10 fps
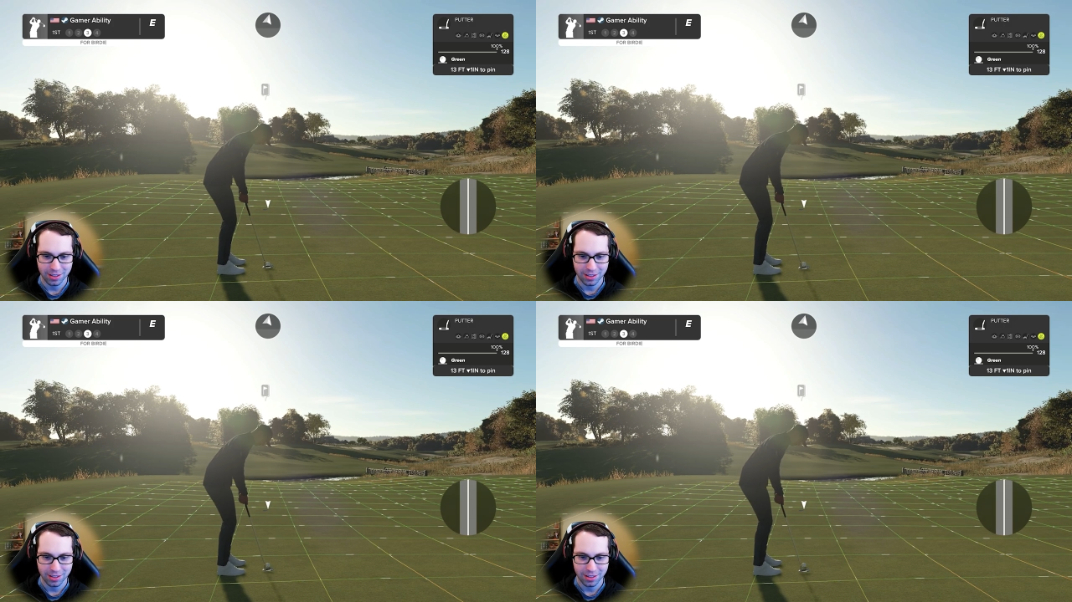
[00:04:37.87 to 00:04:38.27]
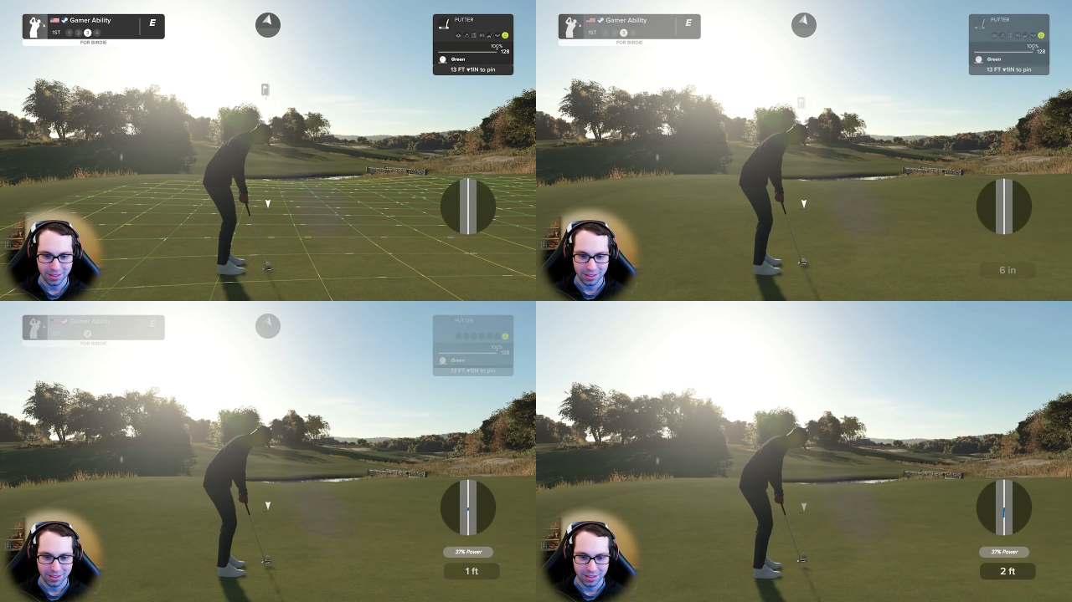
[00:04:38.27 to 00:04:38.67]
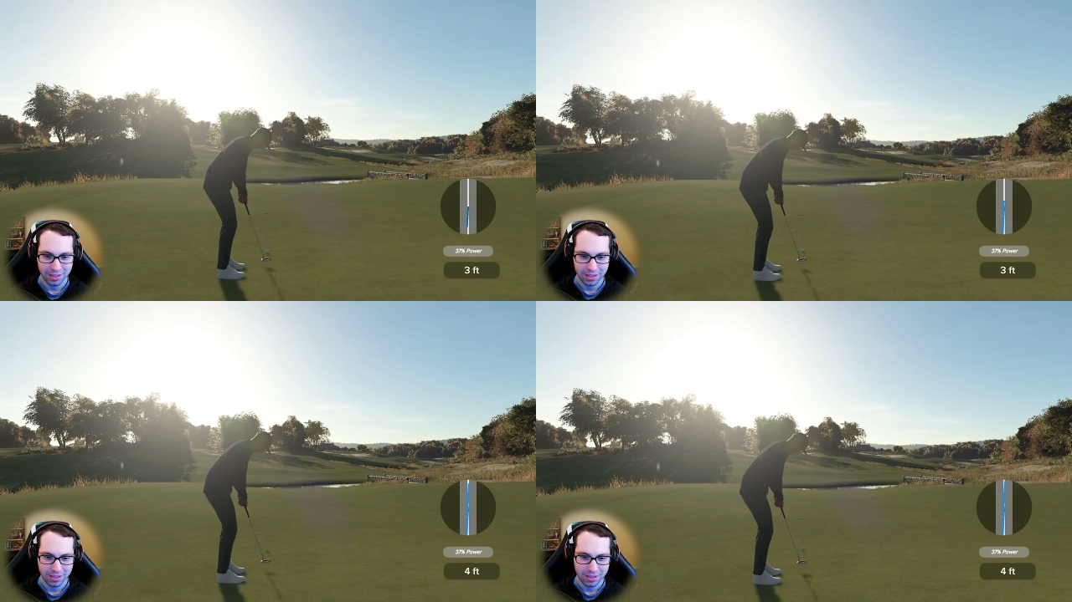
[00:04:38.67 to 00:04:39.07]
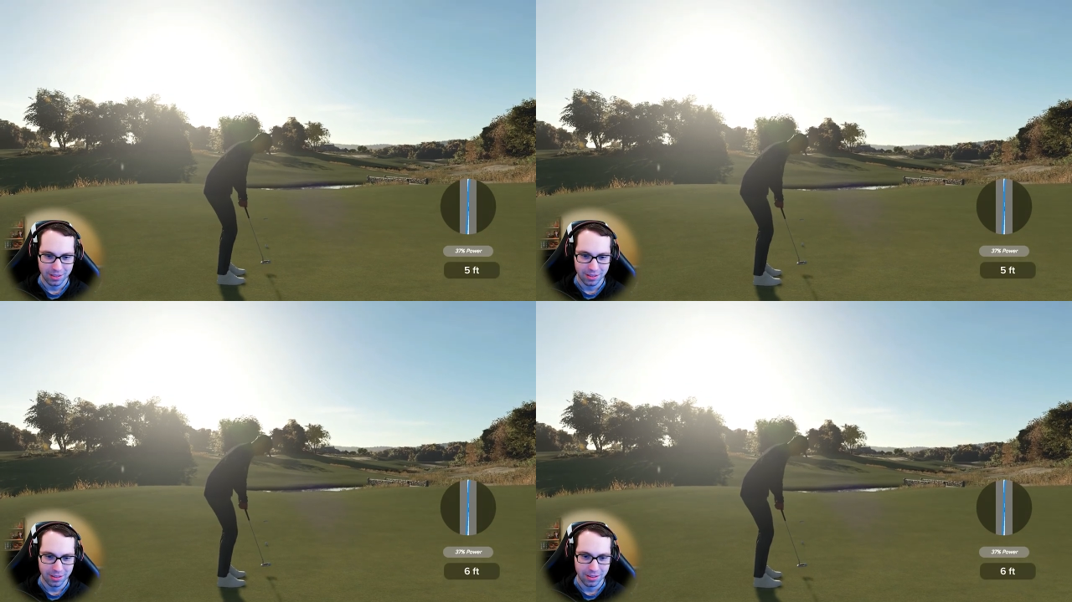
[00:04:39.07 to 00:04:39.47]

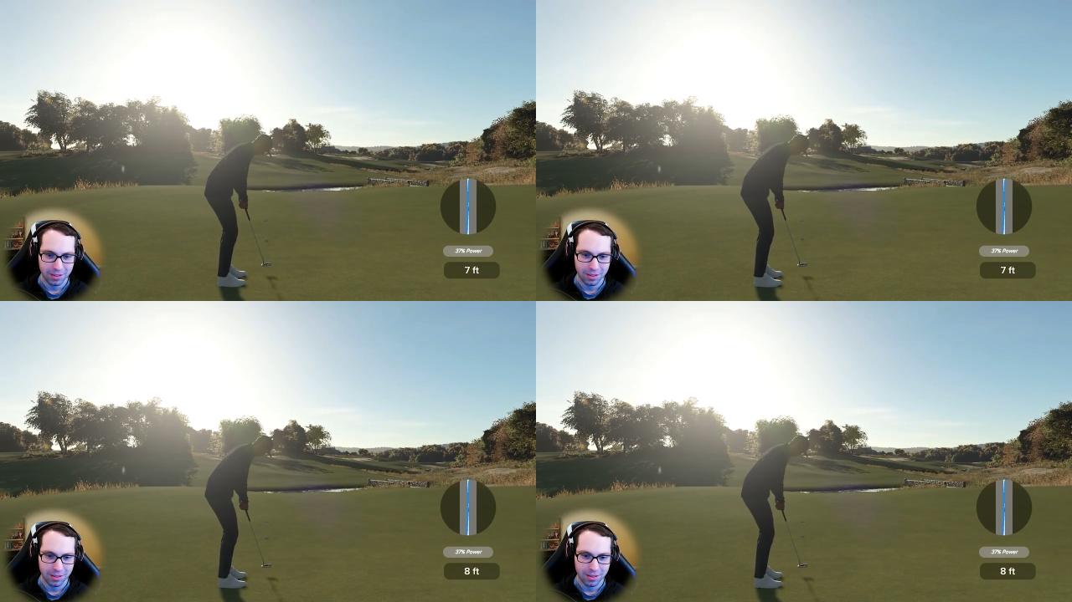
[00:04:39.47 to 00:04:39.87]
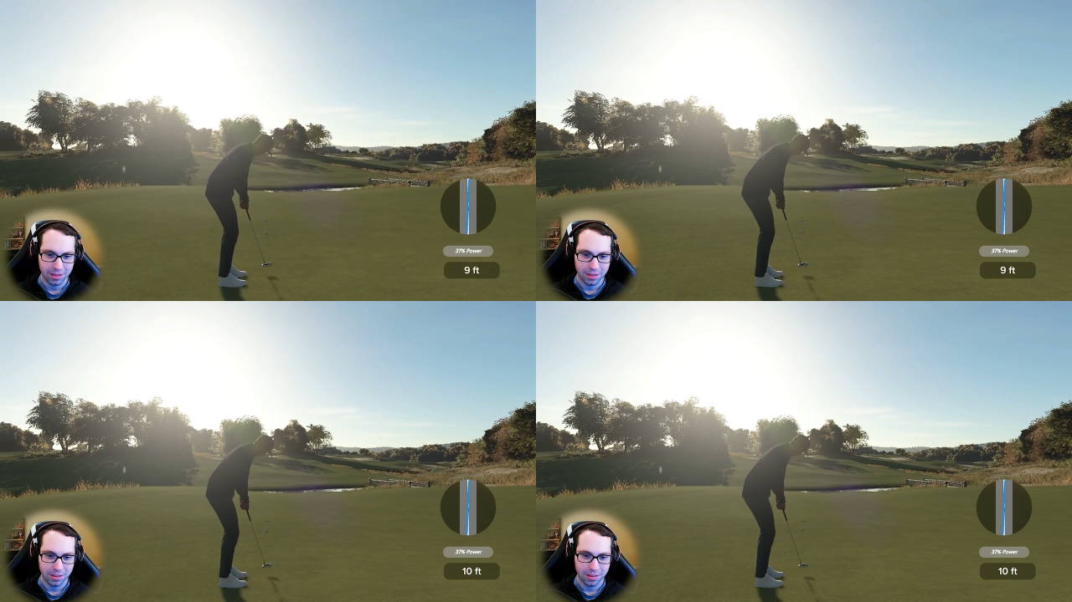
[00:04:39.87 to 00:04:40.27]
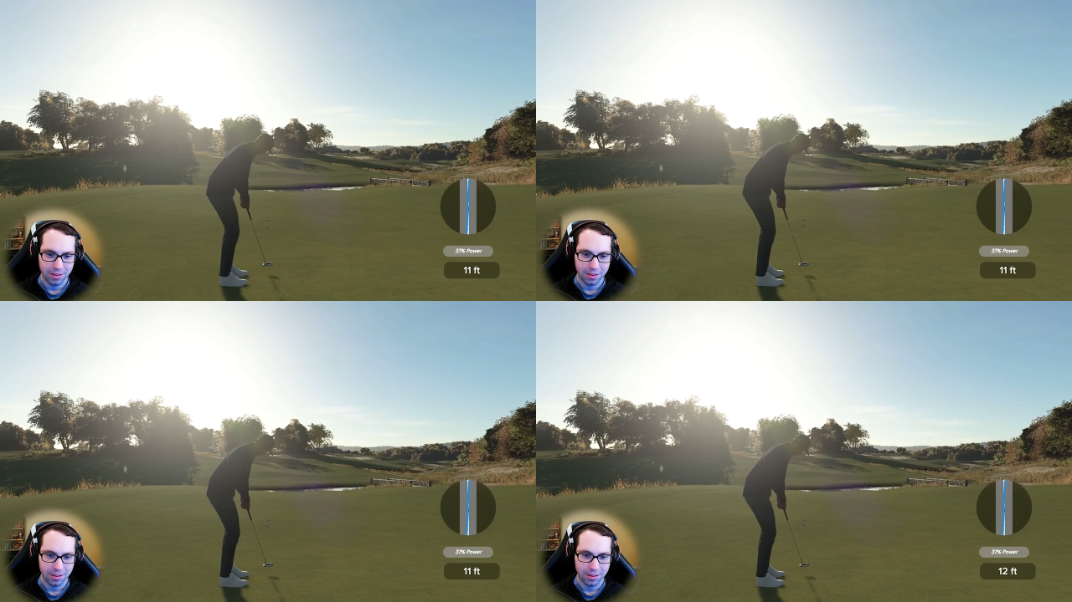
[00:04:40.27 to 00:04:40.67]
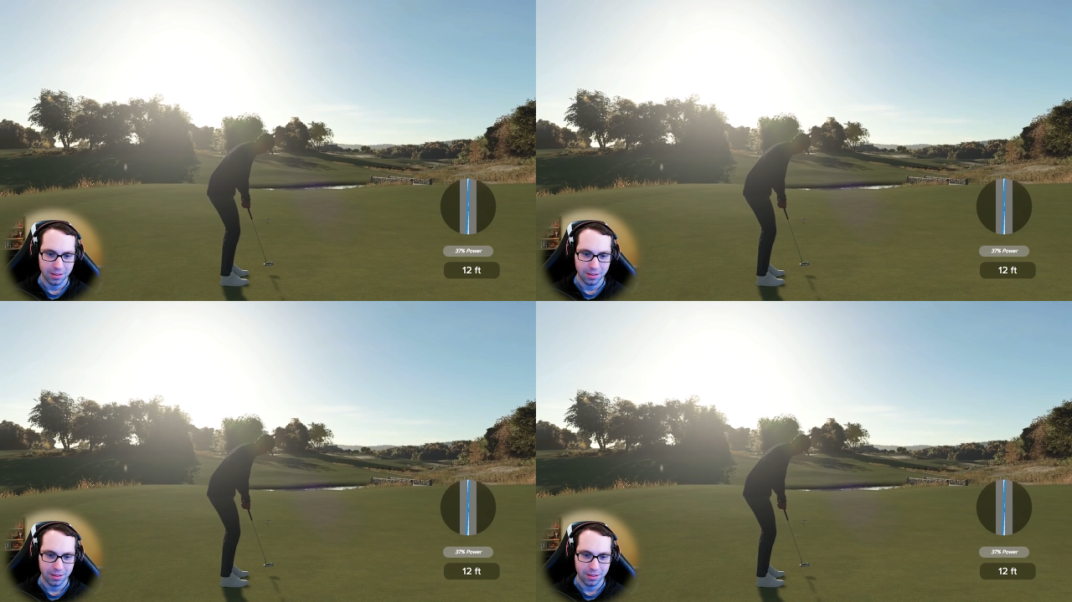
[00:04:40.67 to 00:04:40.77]
Nothing is said.